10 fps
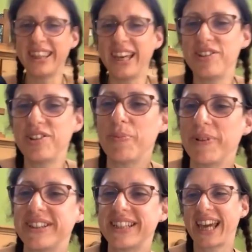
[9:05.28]
their job
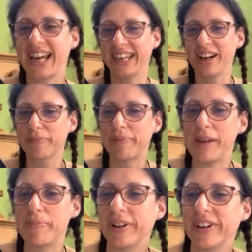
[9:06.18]
is to get young
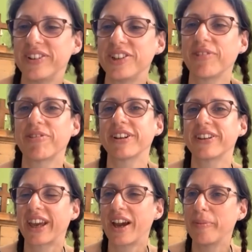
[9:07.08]
people and children
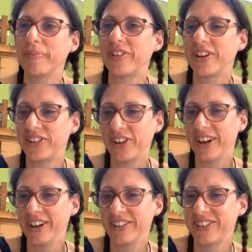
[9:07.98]
to come to
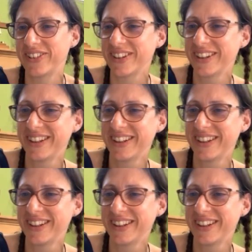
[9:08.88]
church?